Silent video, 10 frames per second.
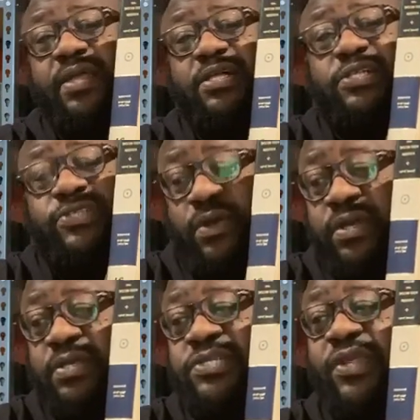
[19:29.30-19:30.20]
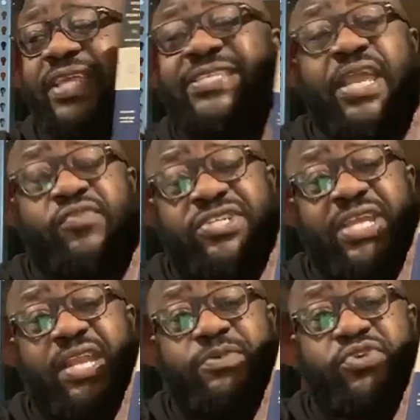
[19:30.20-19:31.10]
So they say
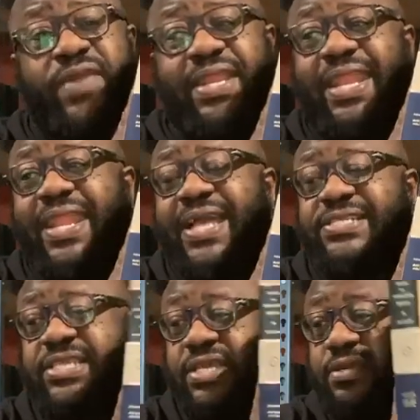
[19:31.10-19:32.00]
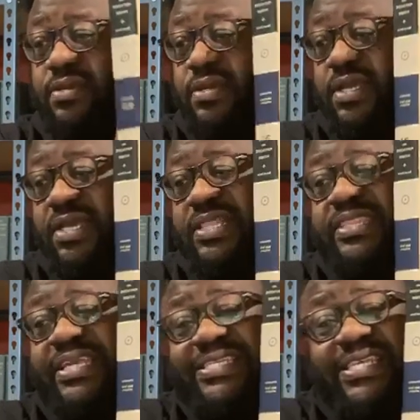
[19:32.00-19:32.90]
Christianity was created at Nicaea.
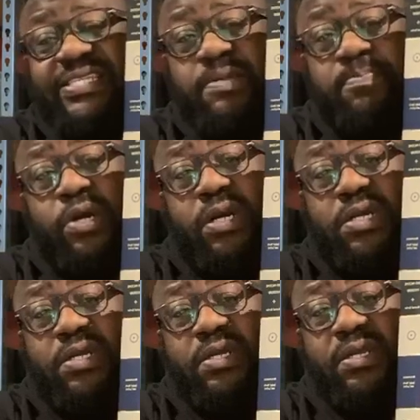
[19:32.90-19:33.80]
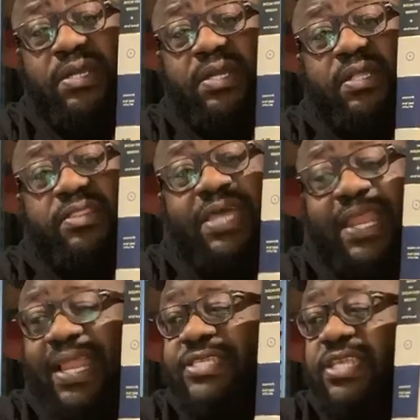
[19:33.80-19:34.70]
This is the book
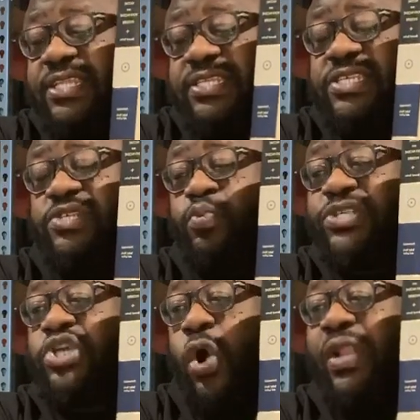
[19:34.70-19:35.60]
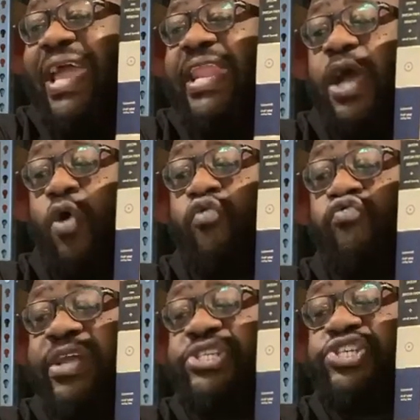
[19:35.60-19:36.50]
this is what's called an
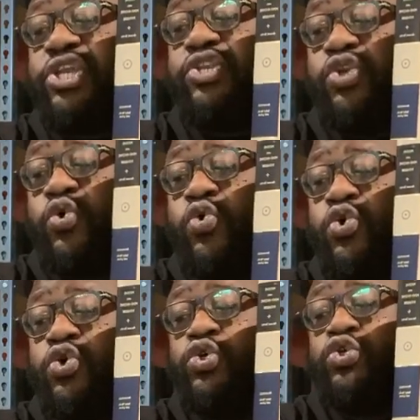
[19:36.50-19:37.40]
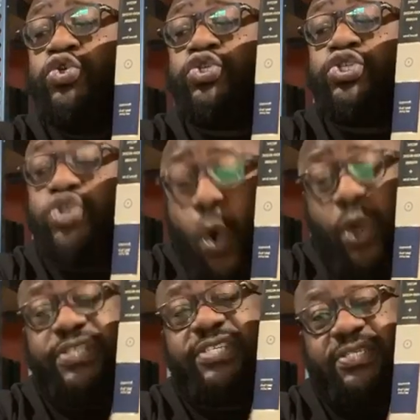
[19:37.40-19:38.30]
original
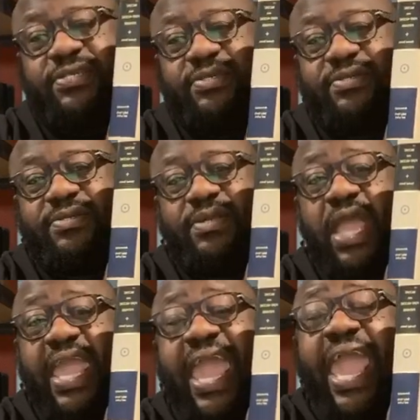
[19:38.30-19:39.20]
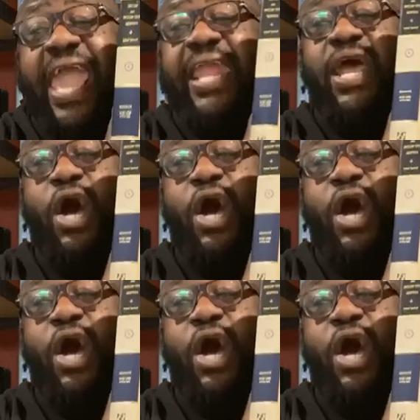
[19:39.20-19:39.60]
source. An